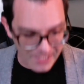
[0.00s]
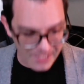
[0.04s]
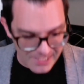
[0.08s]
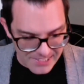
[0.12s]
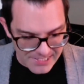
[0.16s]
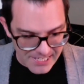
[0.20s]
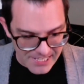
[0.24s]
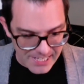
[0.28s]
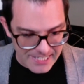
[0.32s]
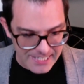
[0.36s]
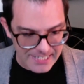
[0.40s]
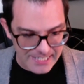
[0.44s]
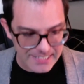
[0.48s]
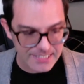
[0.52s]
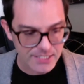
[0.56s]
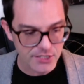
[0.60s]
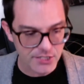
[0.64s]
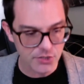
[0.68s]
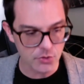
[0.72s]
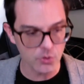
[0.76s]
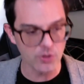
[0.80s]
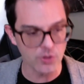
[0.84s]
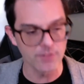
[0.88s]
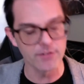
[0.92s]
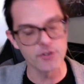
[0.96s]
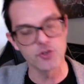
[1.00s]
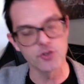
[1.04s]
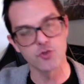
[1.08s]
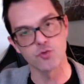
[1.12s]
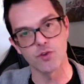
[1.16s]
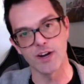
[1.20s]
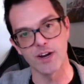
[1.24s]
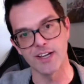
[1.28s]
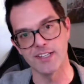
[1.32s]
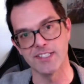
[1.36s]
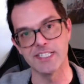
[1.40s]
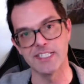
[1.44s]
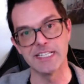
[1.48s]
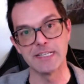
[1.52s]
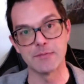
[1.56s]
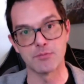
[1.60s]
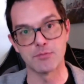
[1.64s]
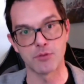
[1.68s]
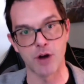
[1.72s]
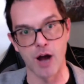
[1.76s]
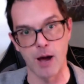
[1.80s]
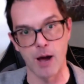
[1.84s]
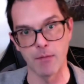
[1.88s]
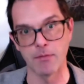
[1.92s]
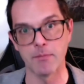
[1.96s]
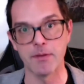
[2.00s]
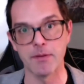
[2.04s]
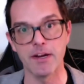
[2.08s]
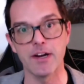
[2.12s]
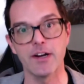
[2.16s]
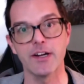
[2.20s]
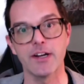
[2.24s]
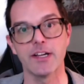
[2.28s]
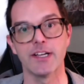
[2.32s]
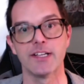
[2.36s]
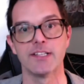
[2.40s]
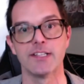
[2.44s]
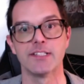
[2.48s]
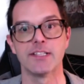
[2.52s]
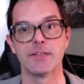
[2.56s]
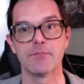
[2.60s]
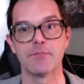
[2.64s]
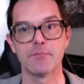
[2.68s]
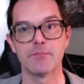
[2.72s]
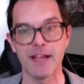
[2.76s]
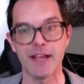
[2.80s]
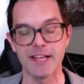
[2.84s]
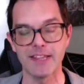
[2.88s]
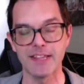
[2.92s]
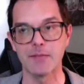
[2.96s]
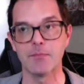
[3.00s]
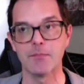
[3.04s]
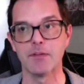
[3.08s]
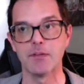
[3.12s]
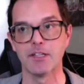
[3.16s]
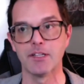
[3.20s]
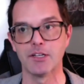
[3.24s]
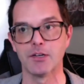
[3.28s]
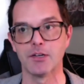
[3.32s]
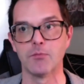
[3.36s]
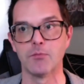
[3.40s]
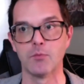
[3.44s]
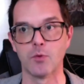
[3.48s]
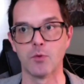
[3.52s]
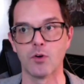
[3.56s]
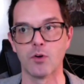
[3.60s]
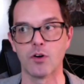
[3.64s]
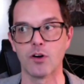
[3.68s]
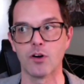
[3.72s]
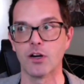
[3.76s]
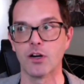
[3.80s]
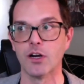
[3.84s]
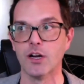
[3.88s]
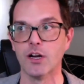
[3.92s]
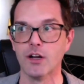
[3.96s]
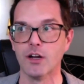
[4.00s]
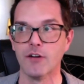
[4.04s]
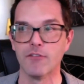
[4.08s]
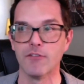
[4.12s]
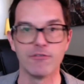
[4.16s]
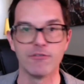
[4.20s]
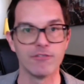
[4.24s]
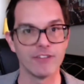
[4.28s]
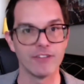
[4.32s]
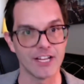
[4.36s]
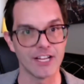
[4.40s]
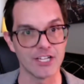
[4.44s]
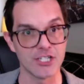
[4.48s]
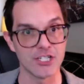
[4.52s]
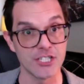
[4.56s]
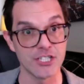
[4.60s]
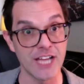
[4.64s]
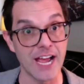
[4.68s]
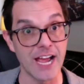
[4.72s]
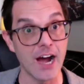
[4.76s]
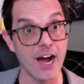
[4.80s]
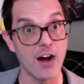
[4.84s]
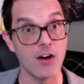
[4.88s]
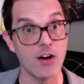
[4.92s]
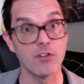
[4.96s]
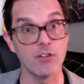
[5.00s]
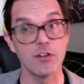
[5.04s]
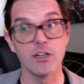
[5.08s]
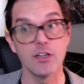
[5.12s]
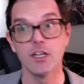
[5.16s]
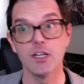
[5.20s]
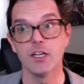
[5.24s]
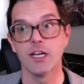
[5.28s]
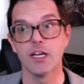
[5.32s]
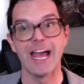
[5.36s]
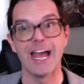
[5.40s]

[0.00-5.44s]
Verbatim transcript: is they need to sort of address these problem areas and make them a little more fleshed out,